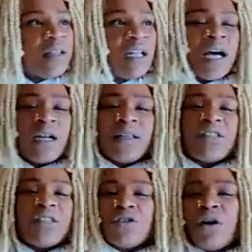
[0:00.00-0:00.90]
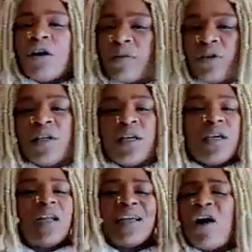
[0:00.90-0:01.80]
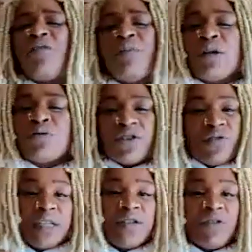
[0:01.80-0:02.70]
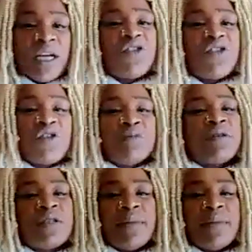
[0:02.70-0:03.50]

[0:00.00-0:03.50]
a lot of like the dog community and like everybody was affected, right? You're the first person I'm